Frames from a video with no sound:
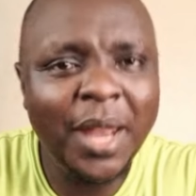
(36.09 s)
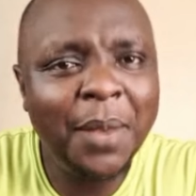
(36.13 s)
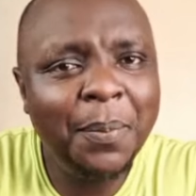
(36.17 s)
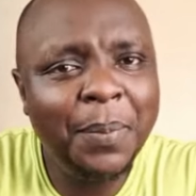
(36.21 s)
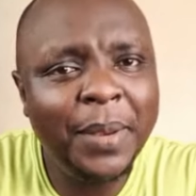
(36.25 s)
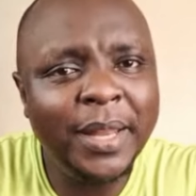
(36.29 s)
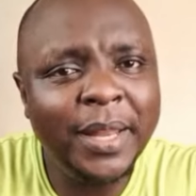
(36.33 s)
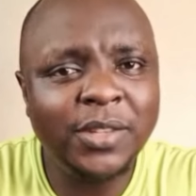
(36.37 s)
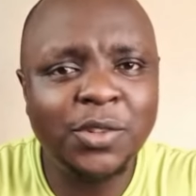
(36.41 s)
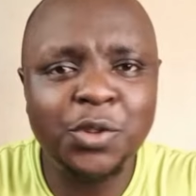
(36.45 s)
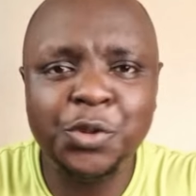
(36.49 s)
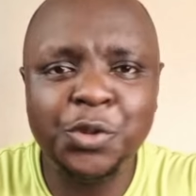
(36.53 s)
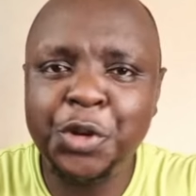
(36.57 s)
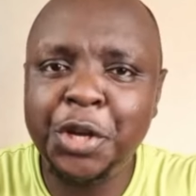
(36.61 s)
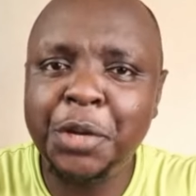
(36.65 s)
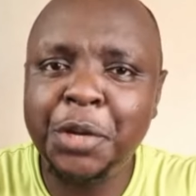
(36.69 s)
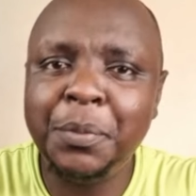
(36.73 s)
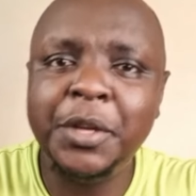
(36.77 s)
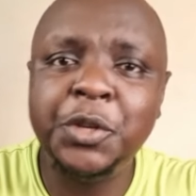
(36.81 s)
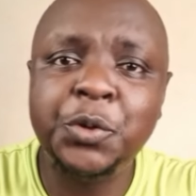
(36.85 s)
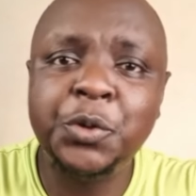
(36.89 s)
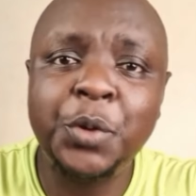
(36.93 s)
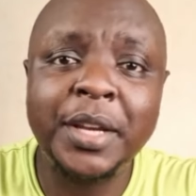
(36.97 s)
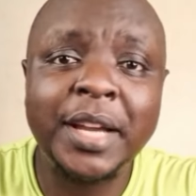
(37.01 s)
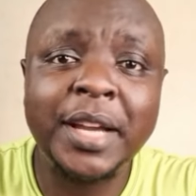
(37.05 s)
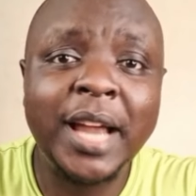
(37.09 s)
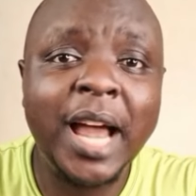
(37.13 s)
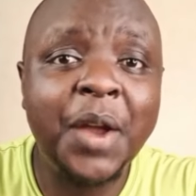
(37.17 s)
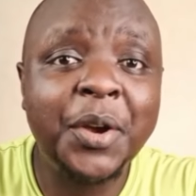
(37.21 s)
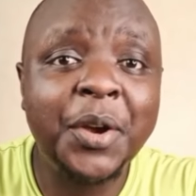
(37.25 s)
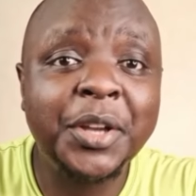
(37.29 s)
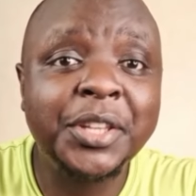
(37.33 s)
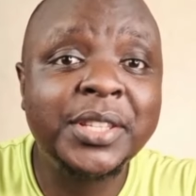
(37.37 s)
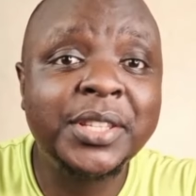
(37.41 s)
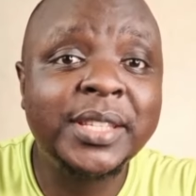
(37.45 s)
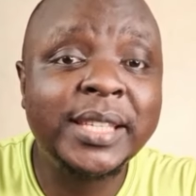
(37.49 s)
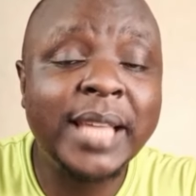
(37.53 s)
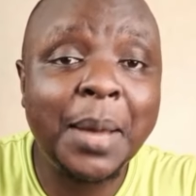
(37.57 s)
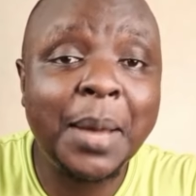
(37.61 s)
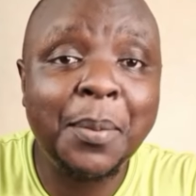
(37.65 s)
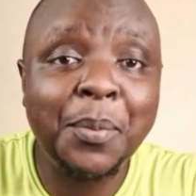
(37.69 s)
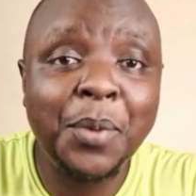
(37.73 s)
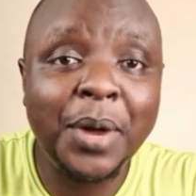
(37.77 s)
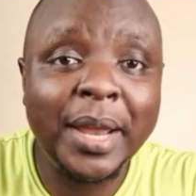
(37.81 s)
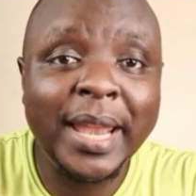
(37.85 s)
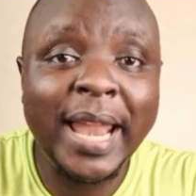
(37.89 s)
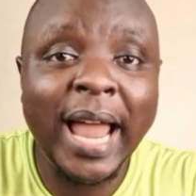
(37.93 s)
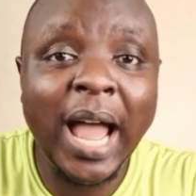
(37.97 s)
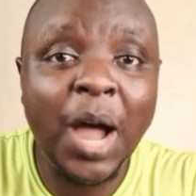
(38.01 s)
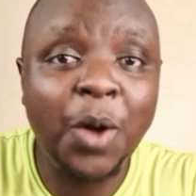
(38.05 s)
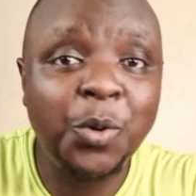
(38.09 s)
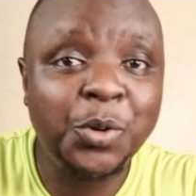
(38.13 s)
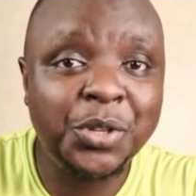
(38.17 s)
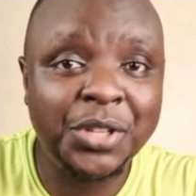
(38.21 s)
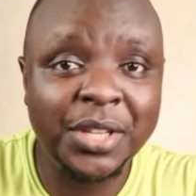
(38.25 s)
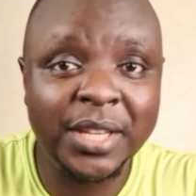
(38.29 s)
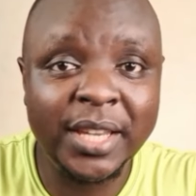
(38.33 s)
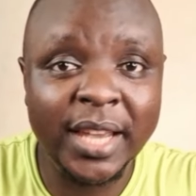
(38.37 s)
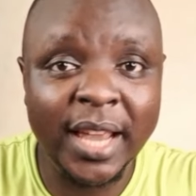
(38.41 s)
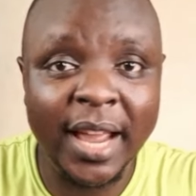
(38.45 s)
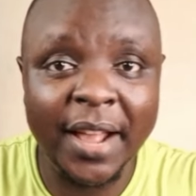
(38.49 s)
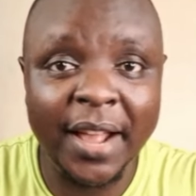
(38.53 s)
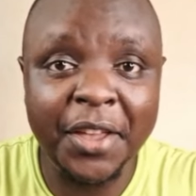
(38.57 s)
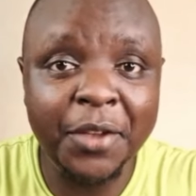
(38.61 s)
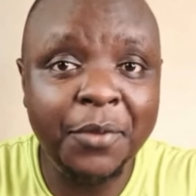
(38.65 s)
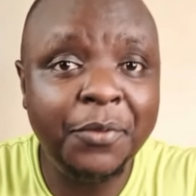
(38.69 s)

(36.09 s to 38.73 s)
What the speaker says: And please join me to encourage someone out here.